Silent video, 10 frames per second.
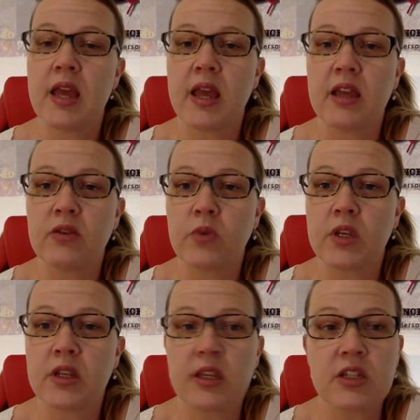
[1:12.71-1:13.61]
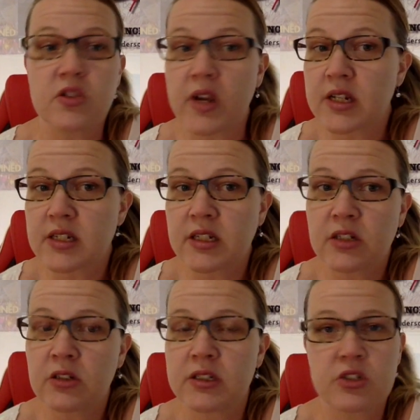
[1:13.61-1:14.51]
And we can interact a
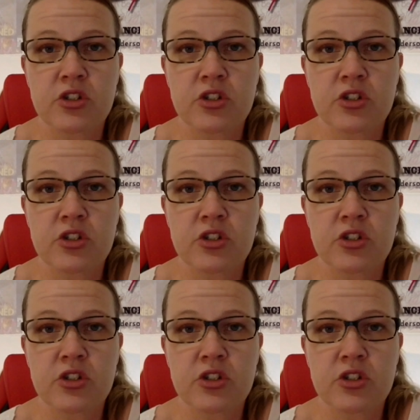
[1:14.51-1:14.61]
little and